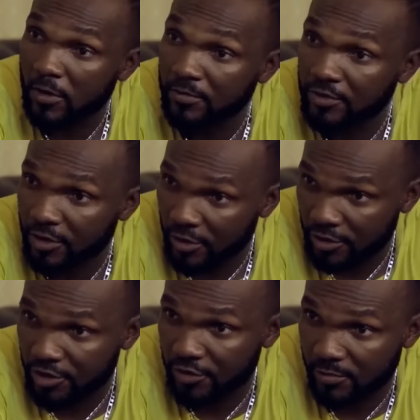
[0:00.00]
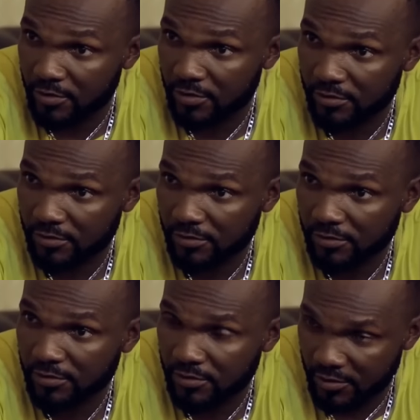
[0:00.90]
to your lodge tomorrow
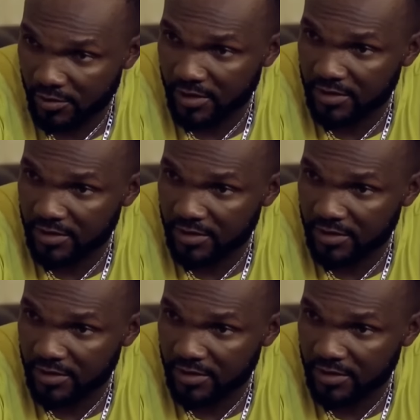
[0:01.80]
to collect